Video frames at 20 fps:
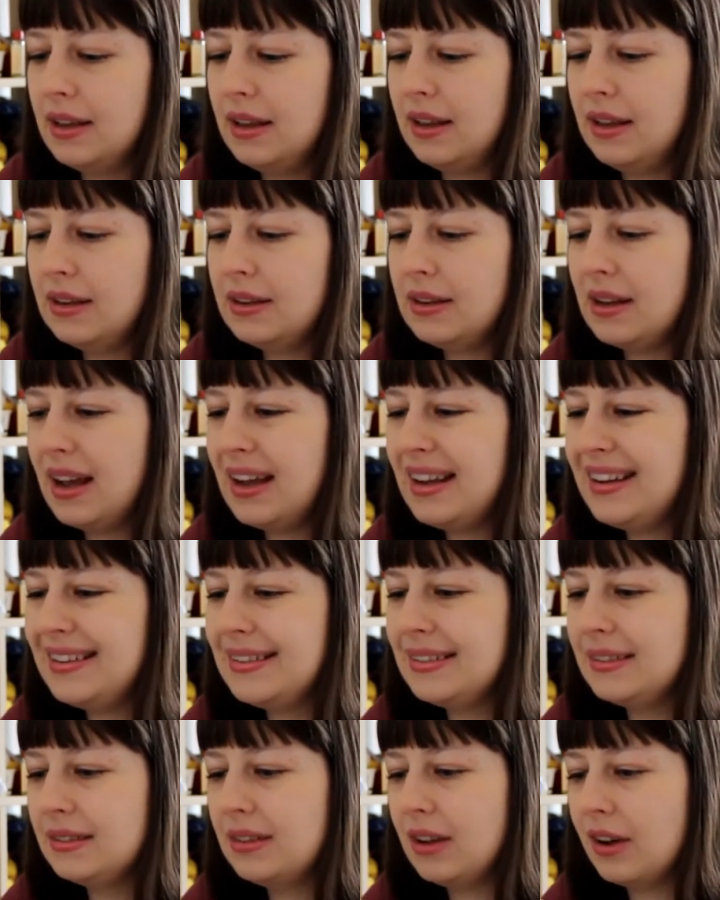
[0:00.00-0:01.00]
And I
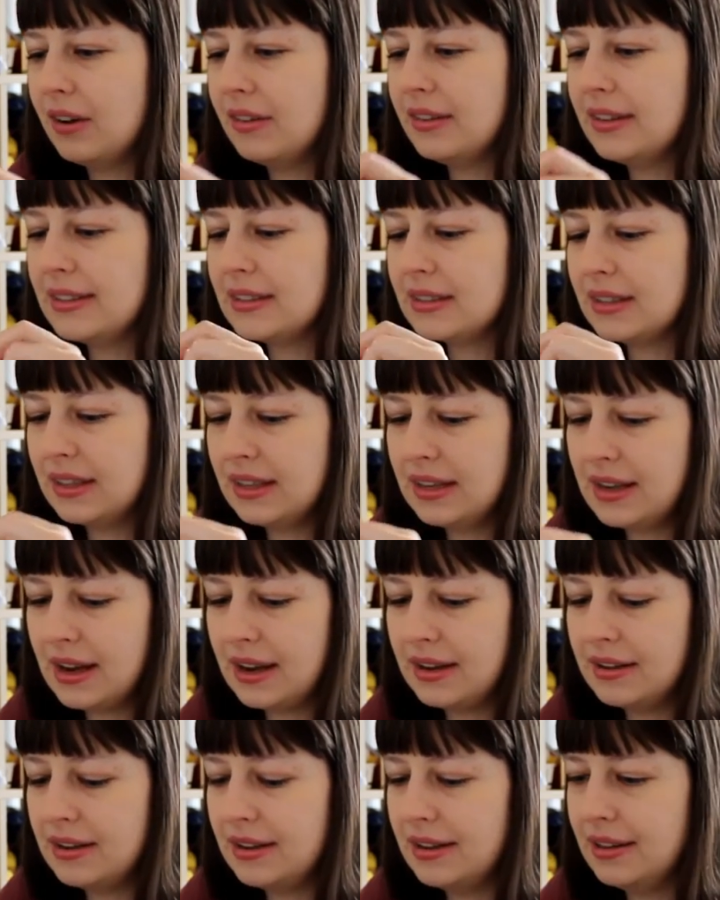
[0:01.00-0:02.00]
honestly
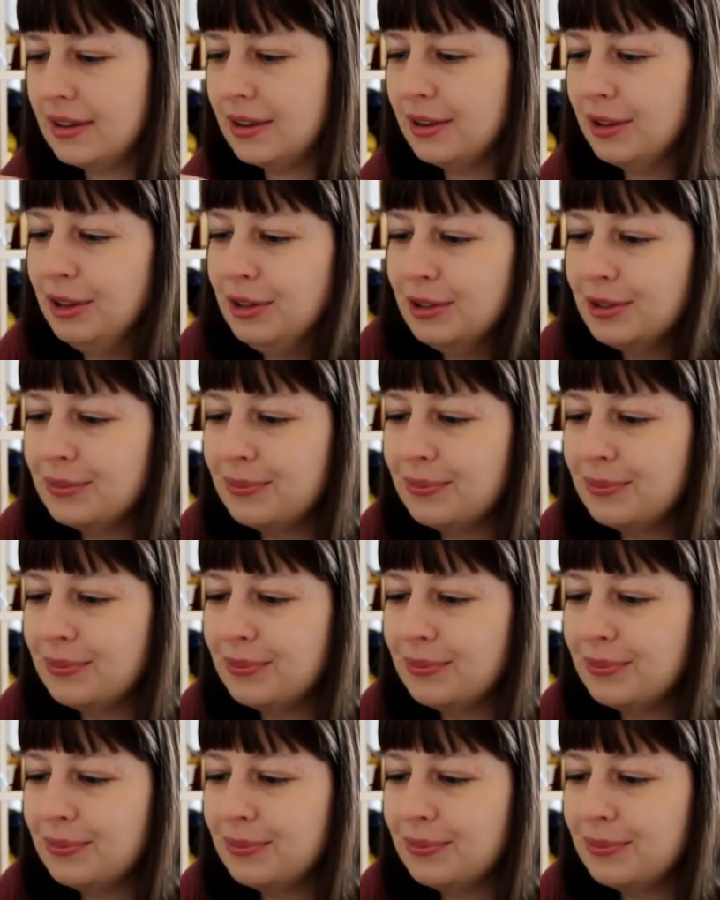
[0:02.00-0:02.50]
did not